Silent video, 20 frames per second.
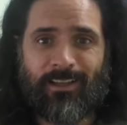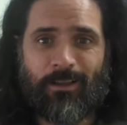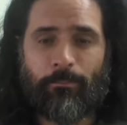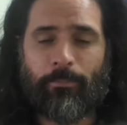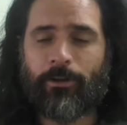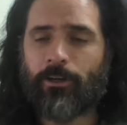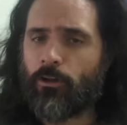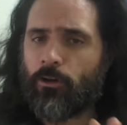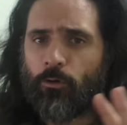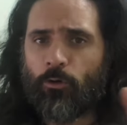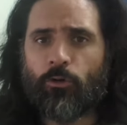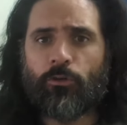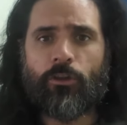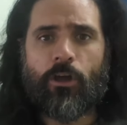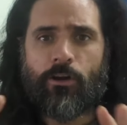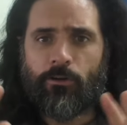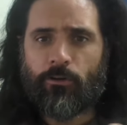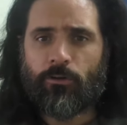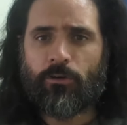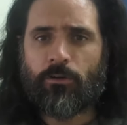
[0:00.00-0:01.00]
But not
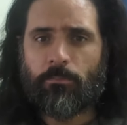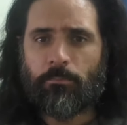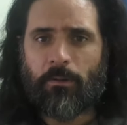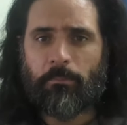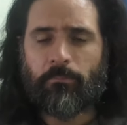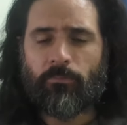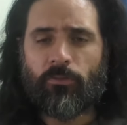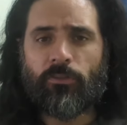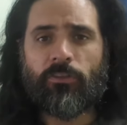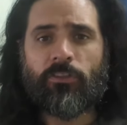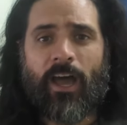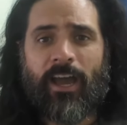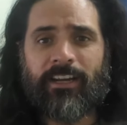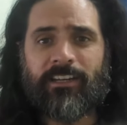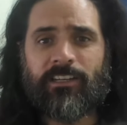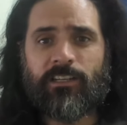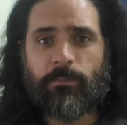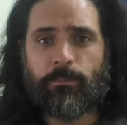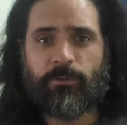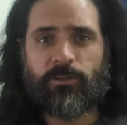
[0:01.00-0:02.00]
all, but
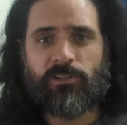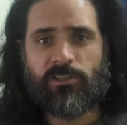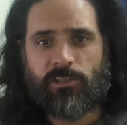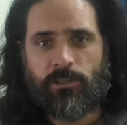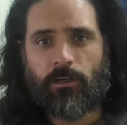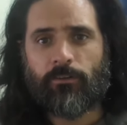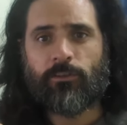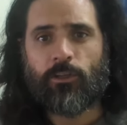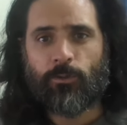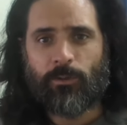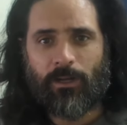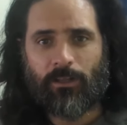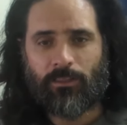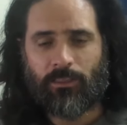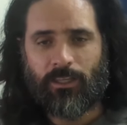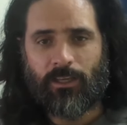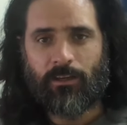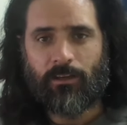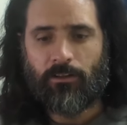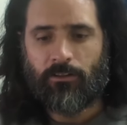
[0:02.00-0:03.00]
90% of you out
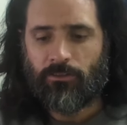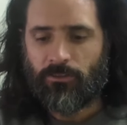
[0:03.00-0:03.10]
there,